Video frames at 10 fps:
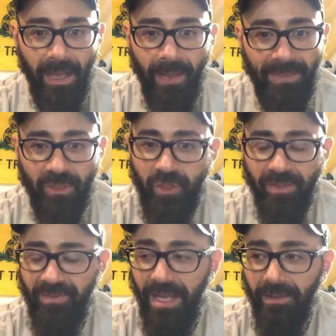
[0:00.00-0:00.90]
I mean,
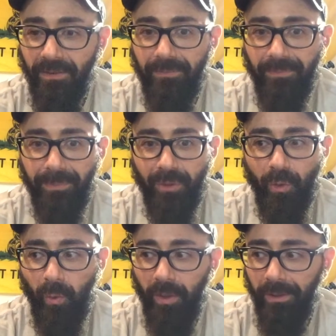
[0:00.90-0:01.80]
just out of
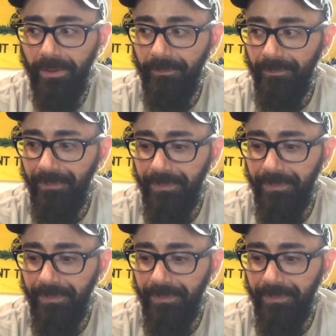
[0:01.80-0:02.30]
pure